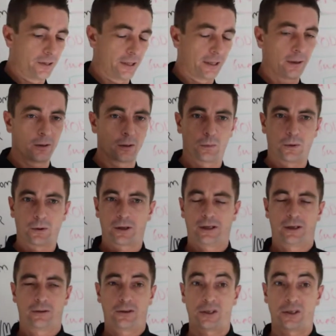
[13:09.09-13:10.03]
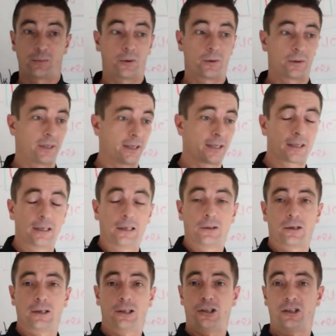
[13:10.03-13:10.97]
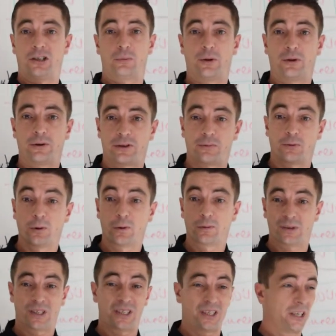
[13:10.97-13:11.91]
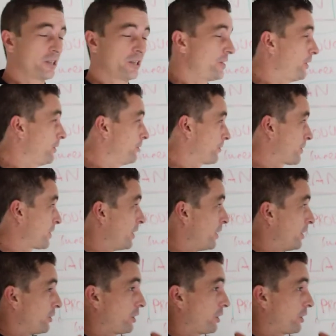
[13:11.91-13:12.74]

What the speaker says: The girl working our support desk, luckily she's with us for over 6 years.